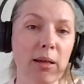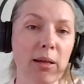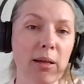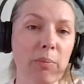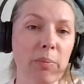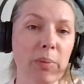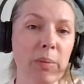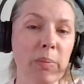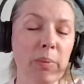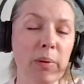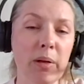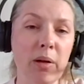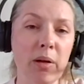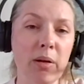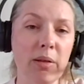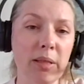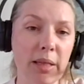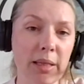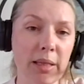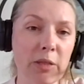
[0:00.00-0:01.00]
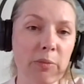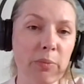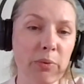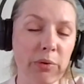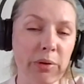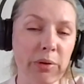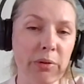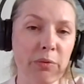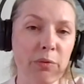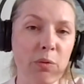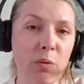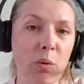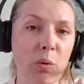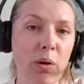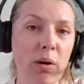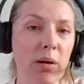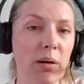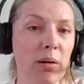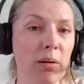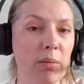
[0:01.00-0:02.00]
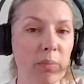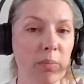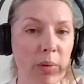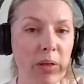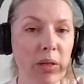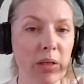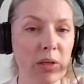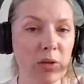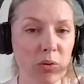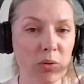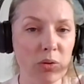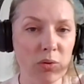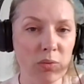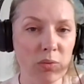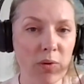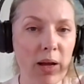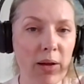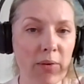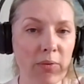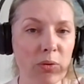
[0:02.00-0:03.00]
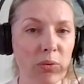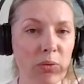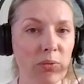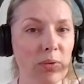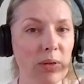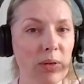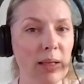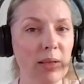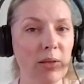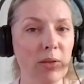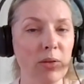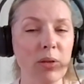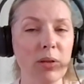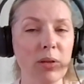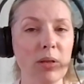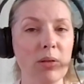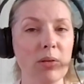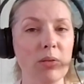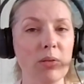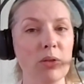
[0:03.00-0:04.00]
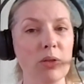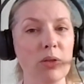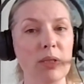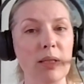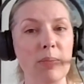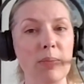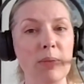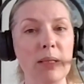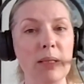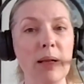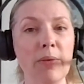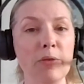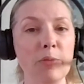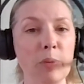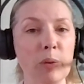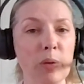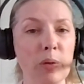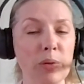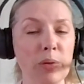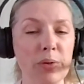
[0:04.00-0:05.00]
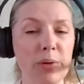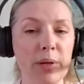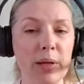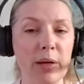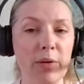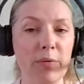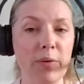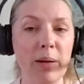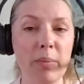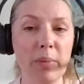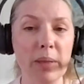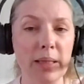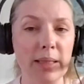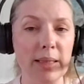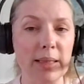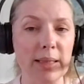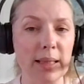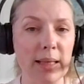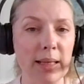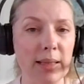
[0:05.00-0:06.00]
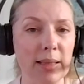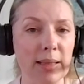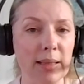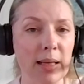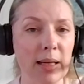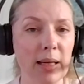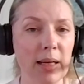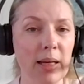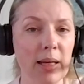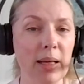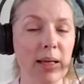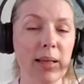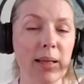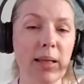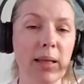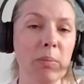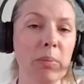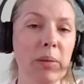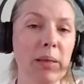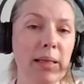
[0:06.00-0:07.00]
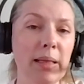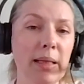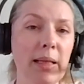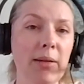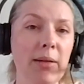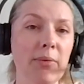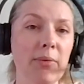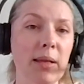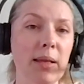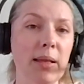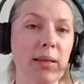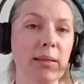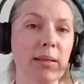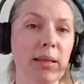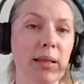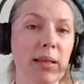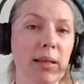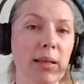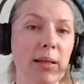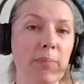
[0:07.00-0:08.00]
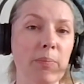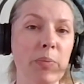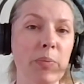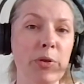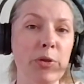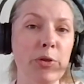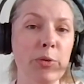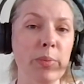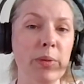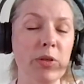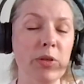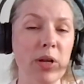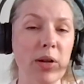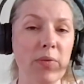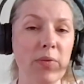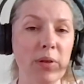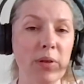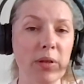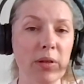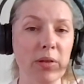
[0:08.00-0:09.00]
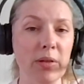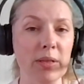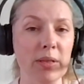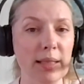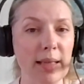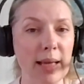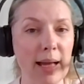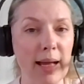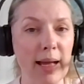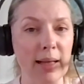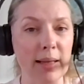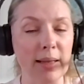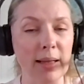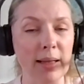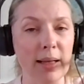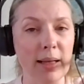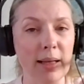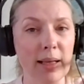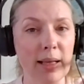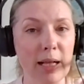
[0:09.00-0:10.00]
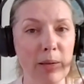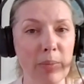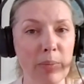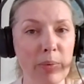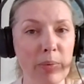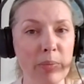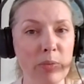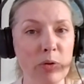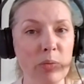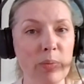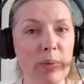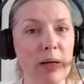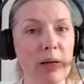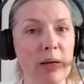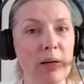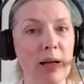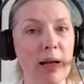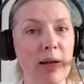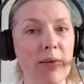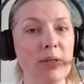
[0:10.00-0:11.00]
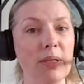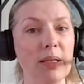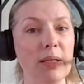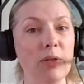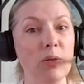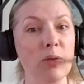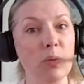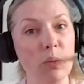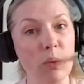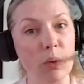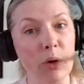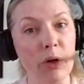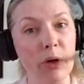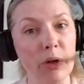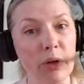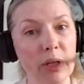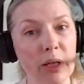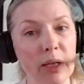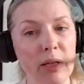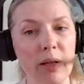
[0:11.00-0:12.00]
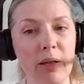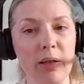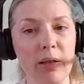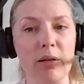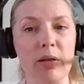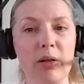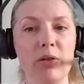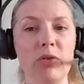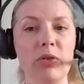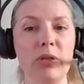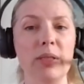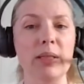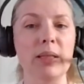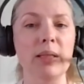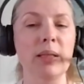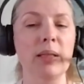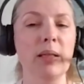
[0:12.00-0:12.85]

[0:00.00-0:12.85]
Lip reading: People are desperate for money to survive, to feed not that just themselves, but also their families, and they believe that the human traffickers can help them to better lives and to work in other countries.